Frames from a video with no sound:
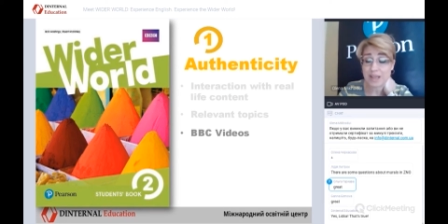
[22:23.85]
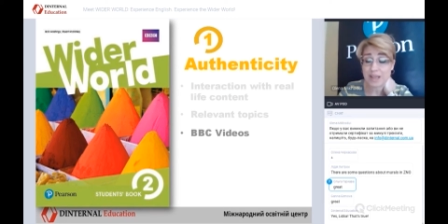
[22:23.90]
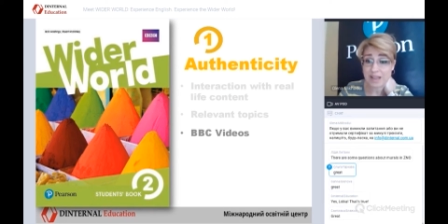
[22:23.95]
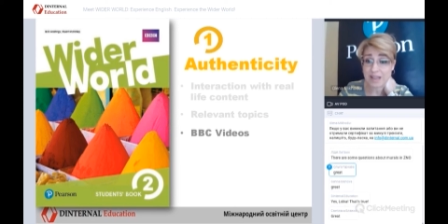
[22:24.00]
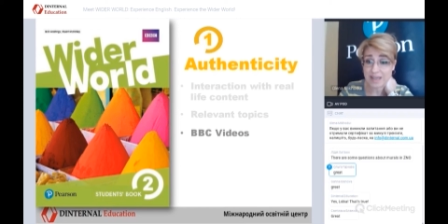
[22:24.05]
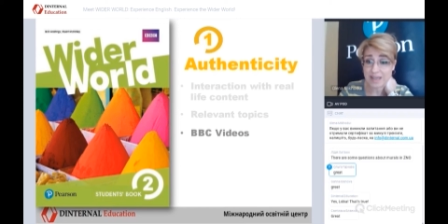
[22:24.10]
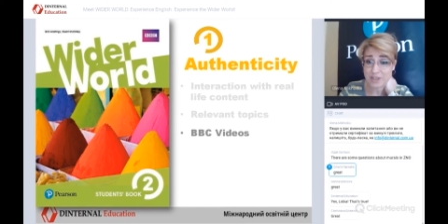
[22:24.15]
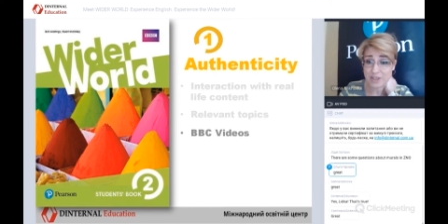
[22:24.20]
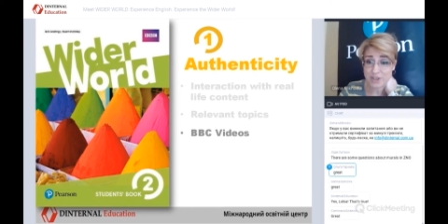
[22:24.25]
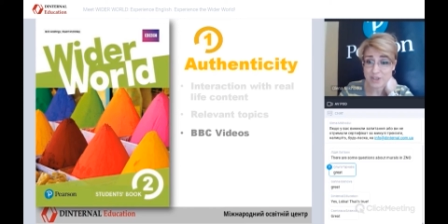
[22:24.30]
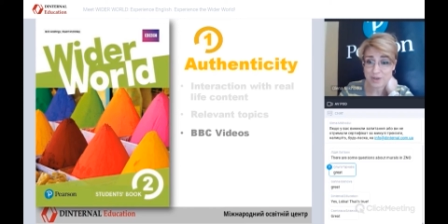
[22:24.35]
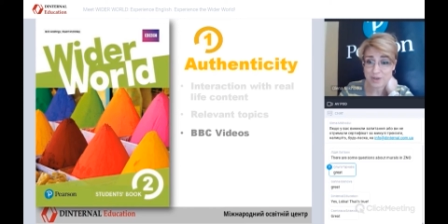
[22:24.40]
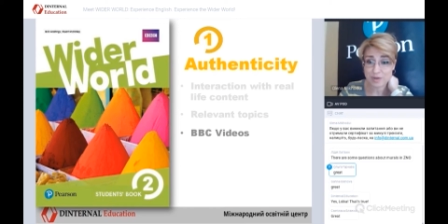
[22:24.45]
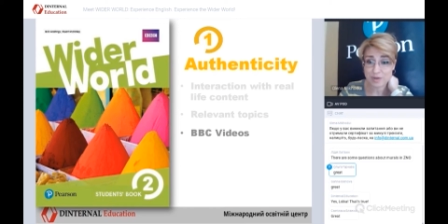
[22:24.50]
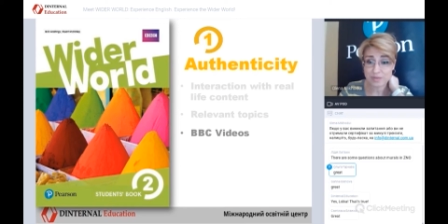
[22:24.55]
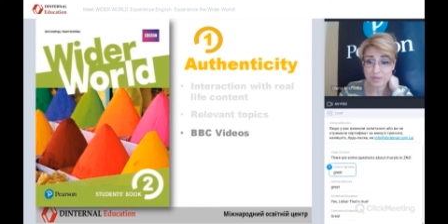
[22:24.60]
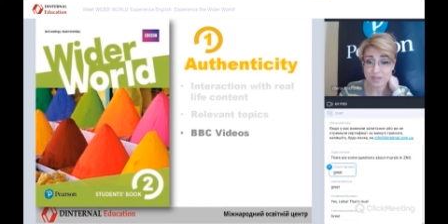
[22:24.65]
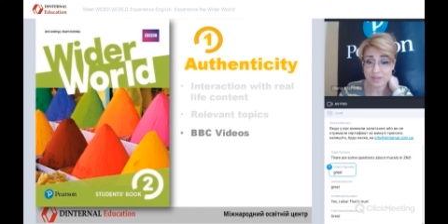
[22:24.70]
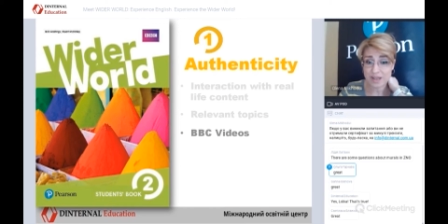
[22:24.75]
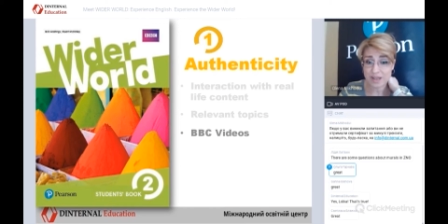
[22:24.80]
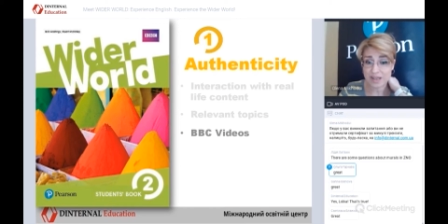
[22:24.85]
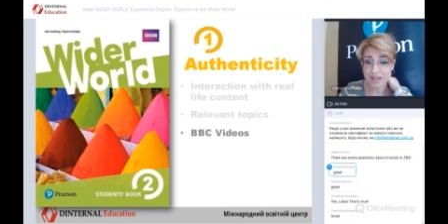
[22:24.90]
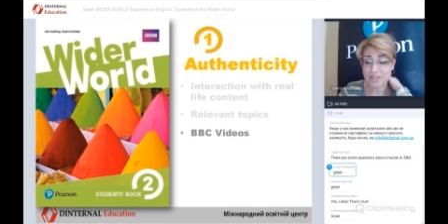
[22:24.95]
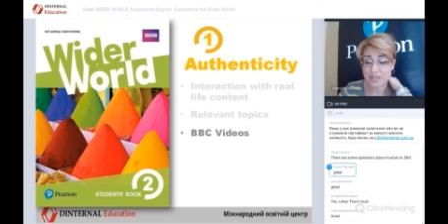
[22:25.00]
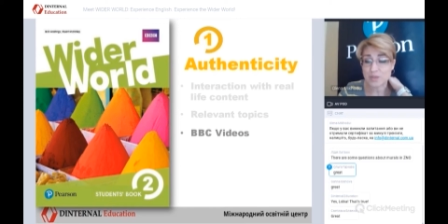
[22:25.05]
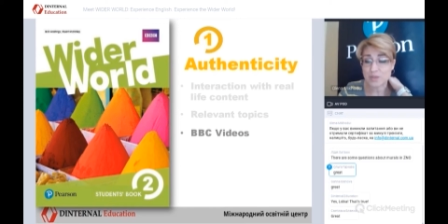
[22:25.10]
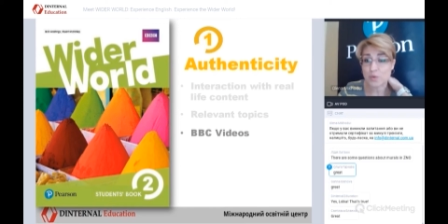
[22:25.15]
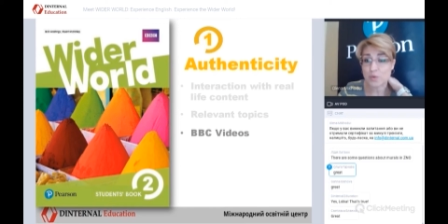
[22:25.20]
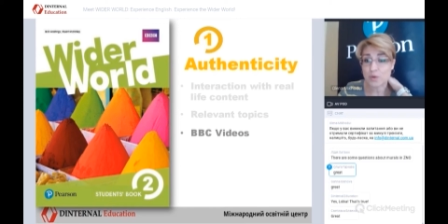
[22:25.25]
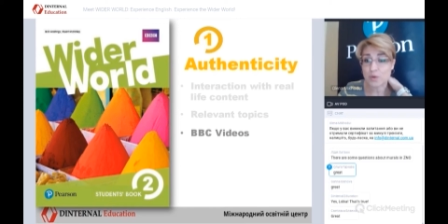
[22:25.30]
collection of the
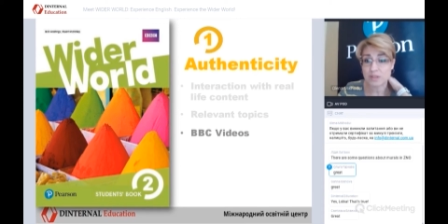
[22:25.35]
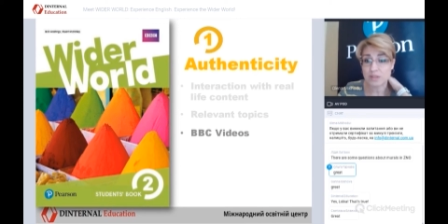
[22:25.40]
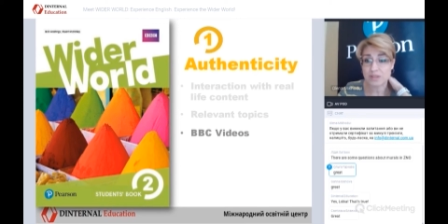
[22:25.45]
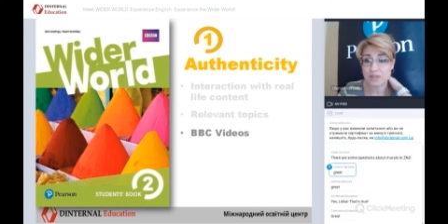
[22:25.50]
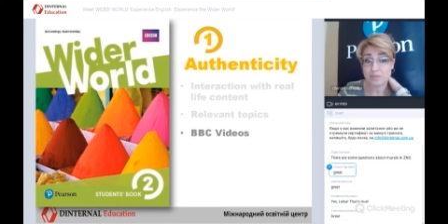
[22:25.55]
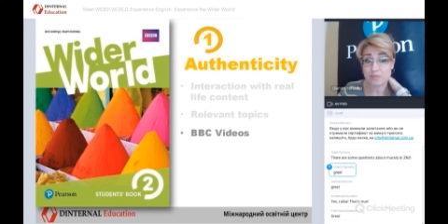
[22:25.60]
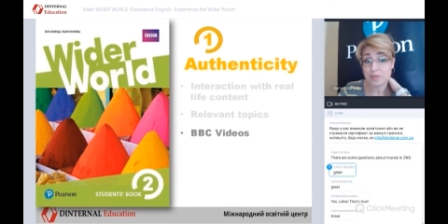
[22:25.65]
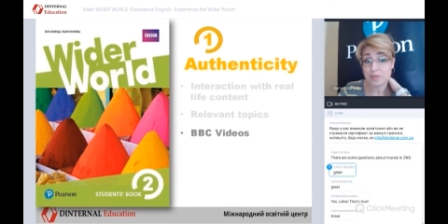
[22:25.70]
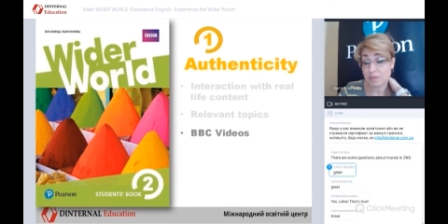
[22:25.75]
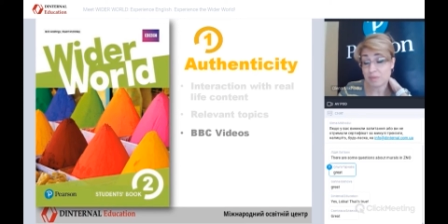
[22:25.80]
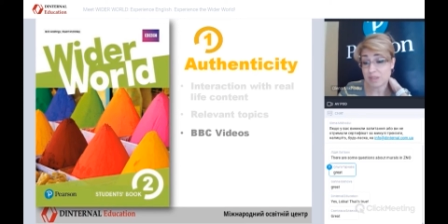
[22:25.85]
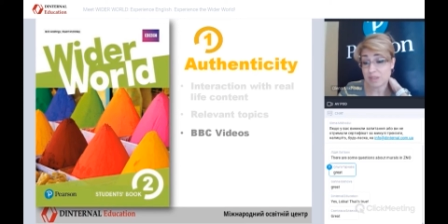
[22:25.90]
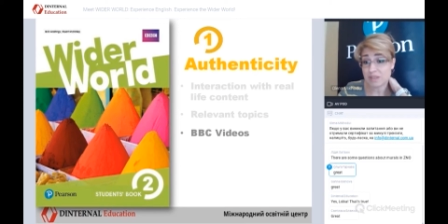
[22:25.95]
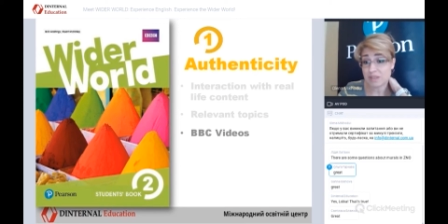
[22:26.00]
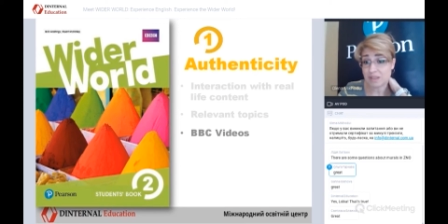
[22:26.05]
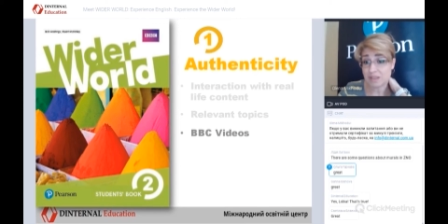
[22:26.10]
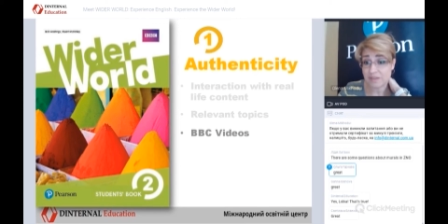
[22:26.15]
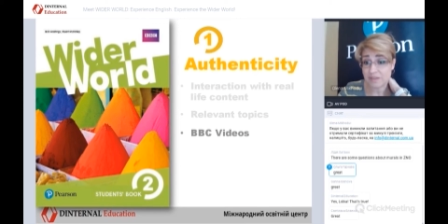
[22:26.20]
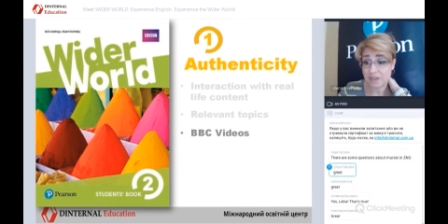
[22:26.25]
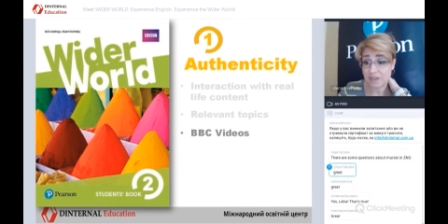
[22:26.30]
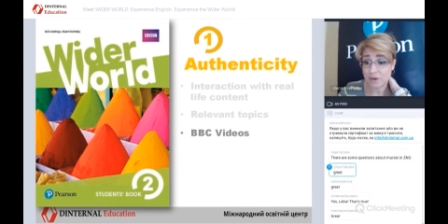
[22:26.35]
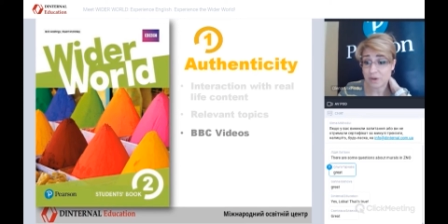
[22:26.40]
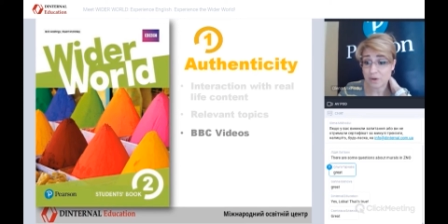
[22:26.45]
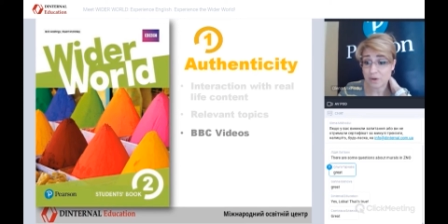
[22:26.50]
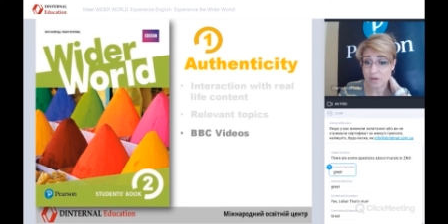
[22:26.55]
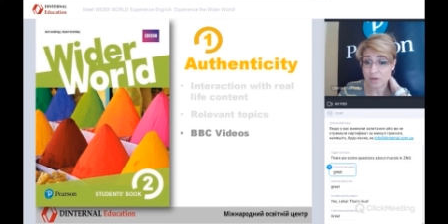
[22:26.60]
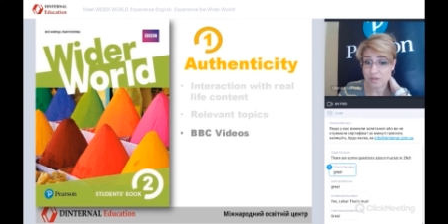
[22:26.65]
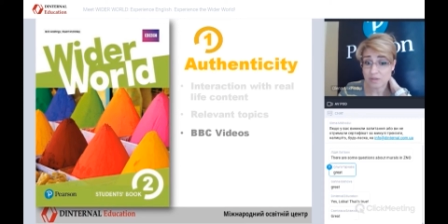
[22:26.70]
highest quality BBC video